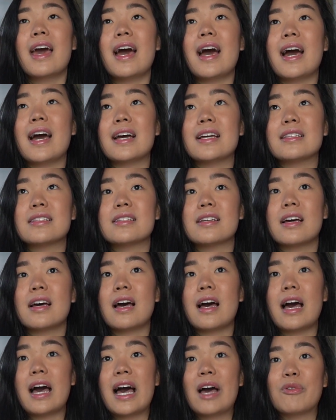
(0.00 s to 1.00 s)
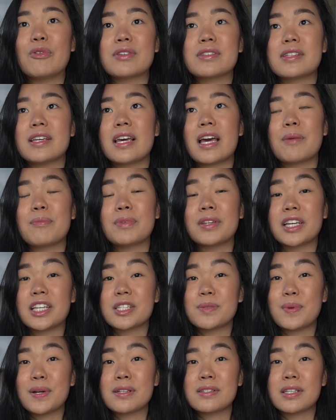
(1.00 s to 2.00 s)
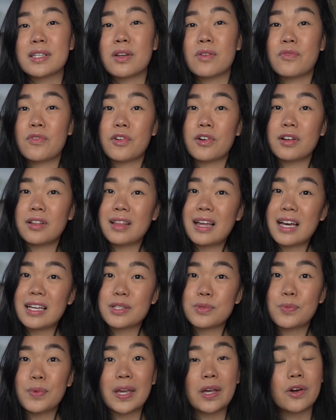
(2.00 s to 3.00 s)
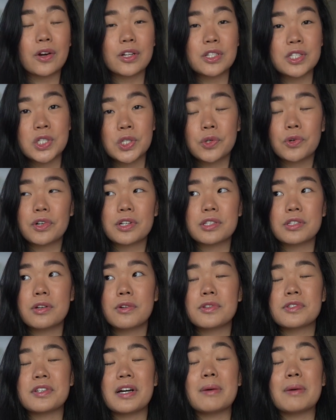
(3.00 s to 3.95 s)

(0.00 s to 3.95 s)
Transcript: And I will say I've been experiencing it for the last week or two or so.